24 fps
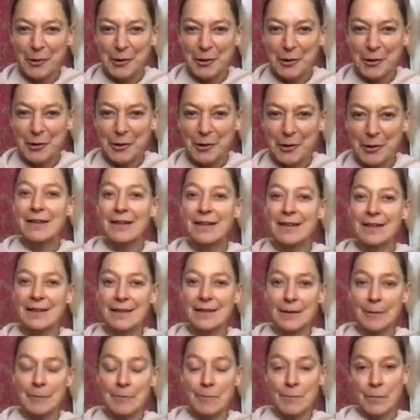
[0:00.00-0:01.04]
And
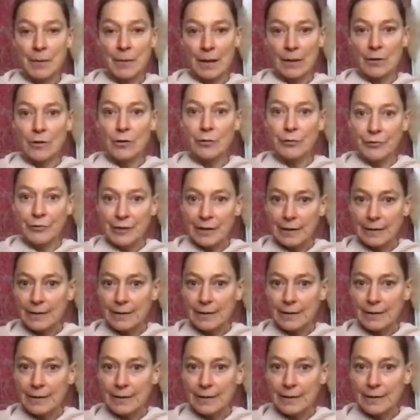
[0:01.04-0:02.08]
directly you feel the
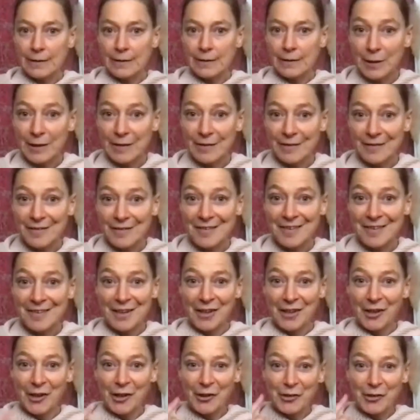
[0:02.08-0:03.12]
consequence
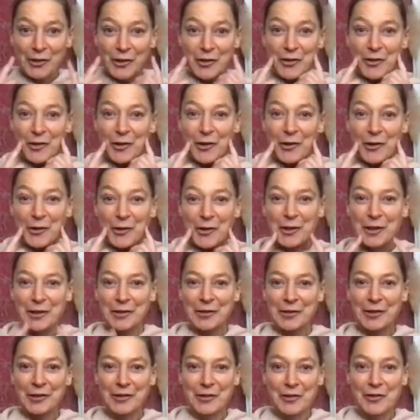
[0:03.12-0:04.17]
on the tongue
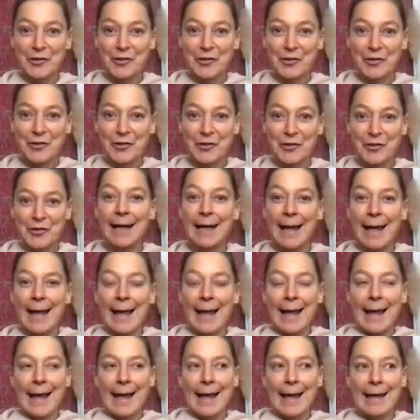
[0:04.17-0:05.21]
or on the stomach,
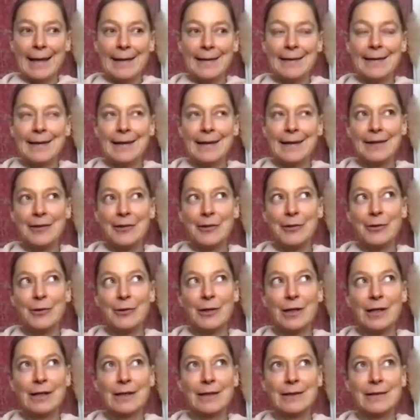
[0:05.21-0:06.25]
and then
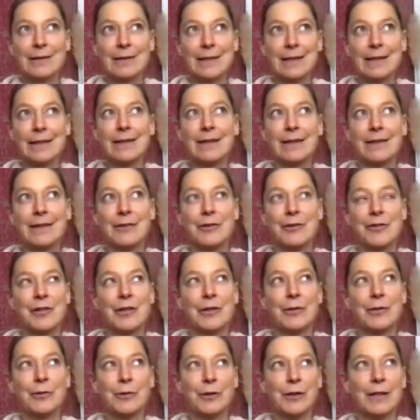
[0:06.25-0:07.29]
you are there and you
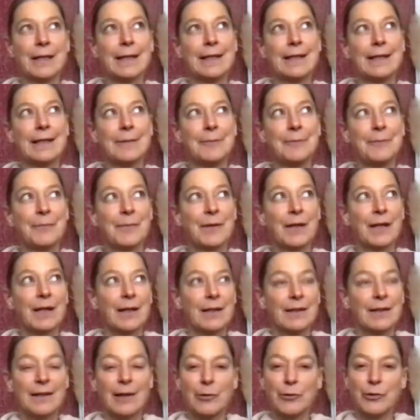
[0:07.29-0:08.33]
say, okay,
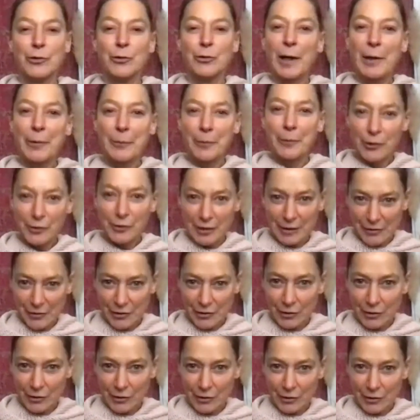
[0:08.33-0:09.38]
now do I want this
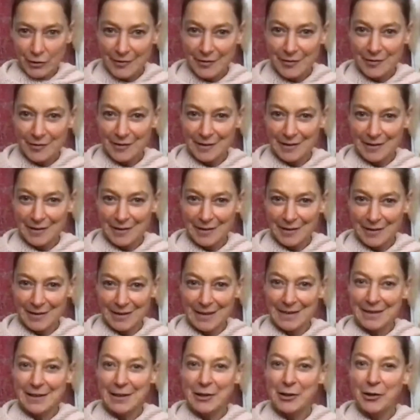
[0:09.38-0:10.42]
consequence
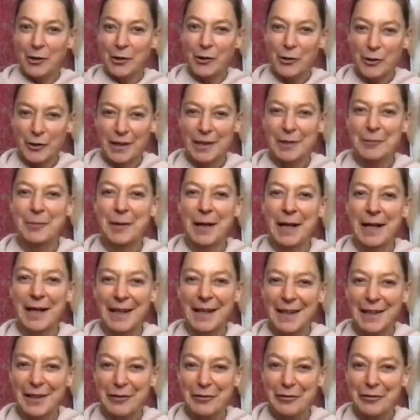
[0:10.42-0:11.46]
any longer in my
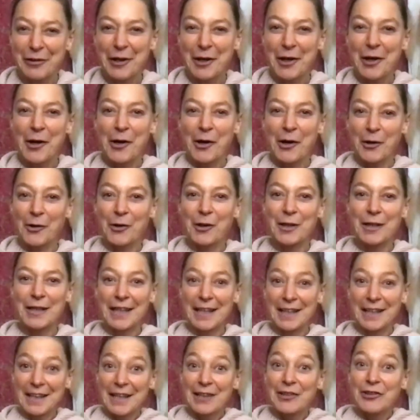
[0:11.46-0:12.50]
life, or can
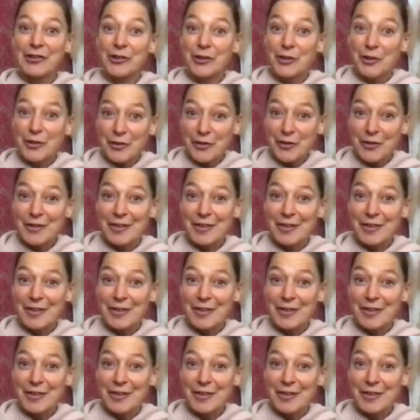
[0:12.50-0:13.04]
I just